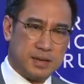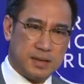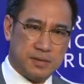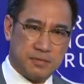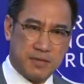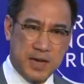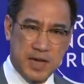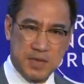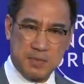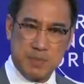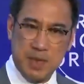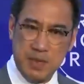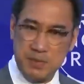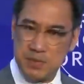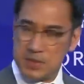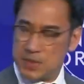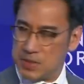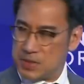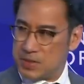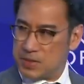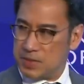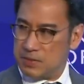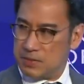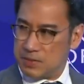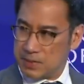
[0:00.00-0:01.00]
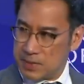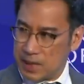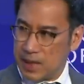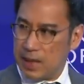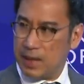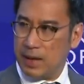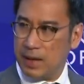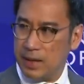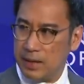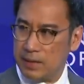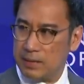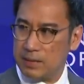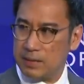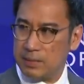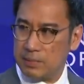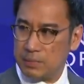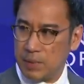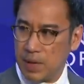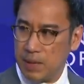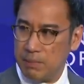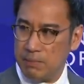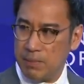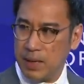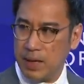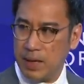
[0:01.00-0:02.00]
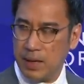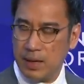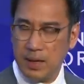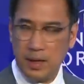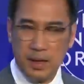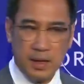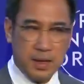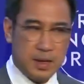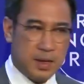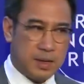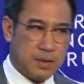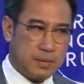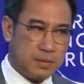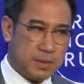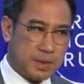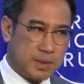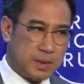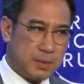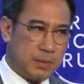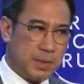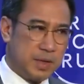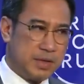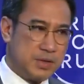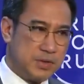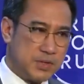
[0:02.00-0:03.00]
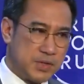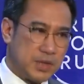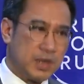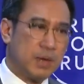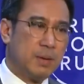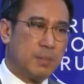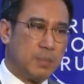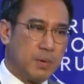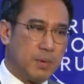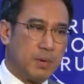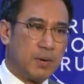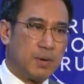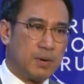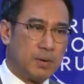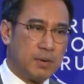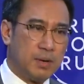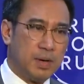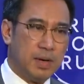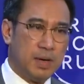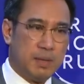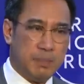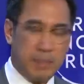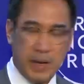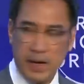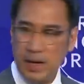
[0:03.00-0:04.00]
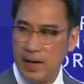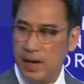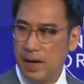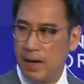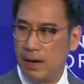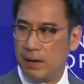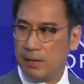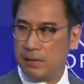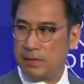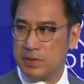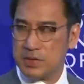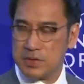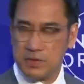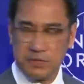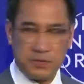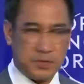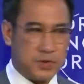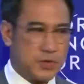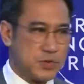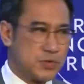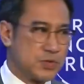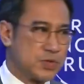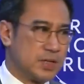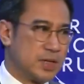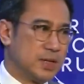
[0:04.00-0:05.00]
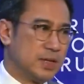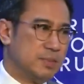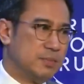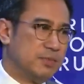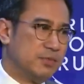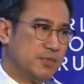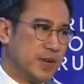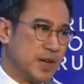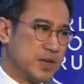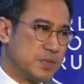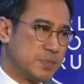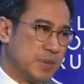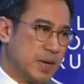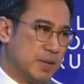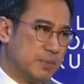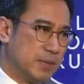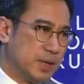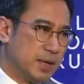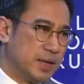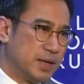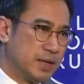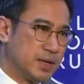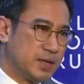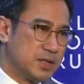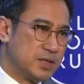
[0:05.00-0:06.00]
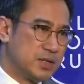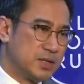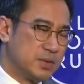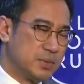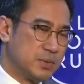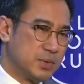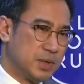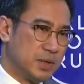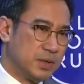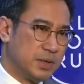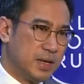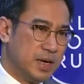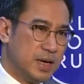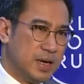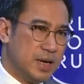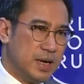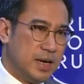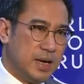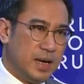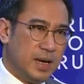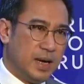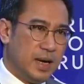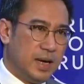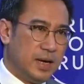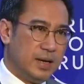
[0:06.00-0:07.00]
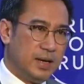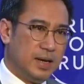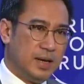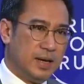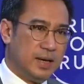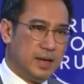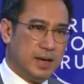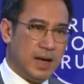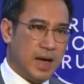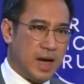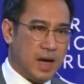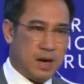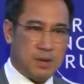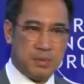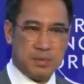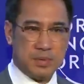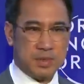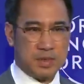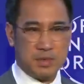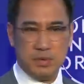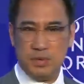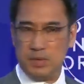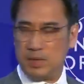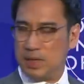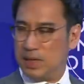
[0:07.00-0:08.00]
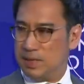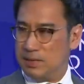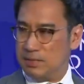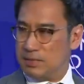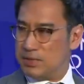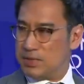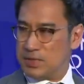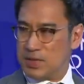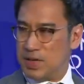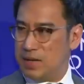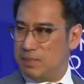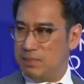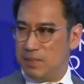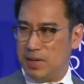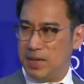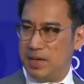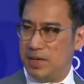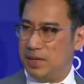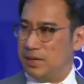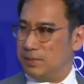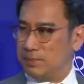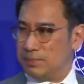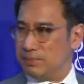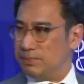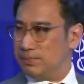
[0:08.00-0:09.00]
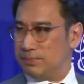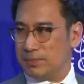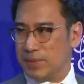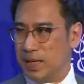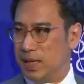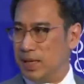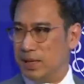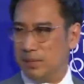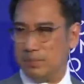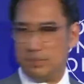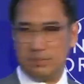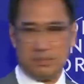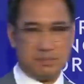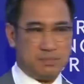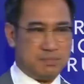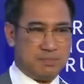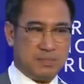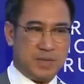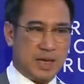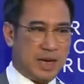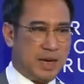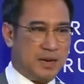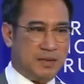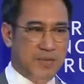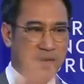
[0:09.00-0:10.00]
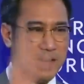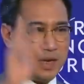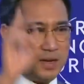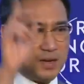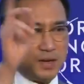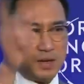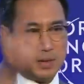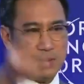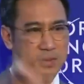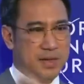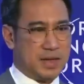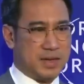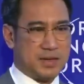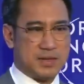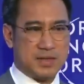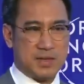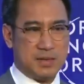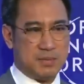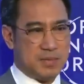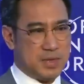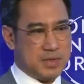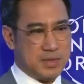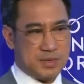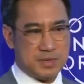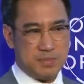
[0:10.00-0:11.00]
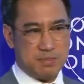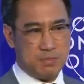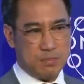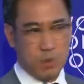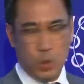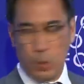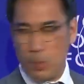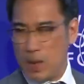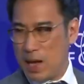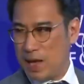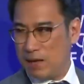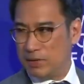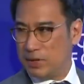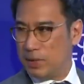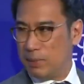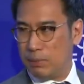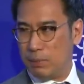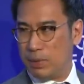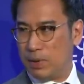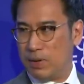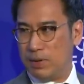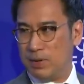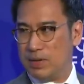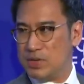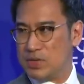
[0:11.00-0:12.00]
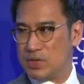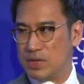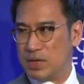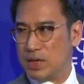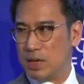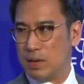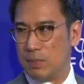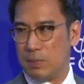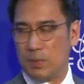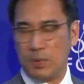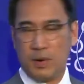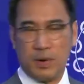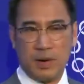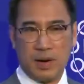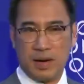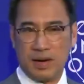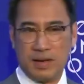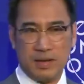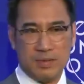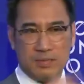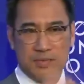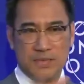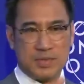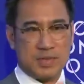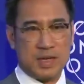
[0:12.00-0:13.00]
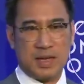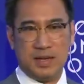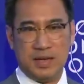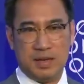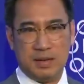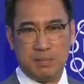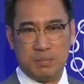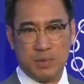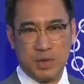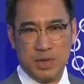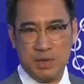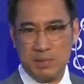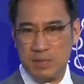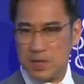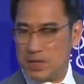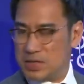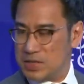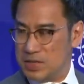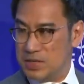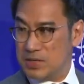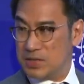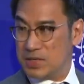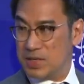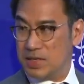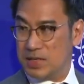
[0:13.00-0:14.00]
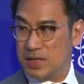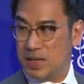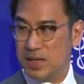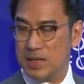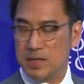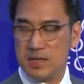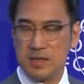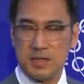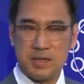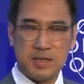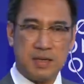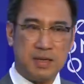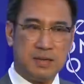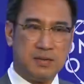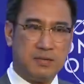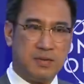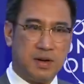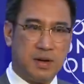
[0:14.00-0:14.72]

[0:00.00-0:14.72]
the fast payment system of Thailand, PromptPay, with the one in Singapore, PayNow. Mm-hmm. It was the first fast payment linkage in the world. And now, you know, you can send money. If I know like someone's mobile number in Singapore, I can send it pretty much instantaneously at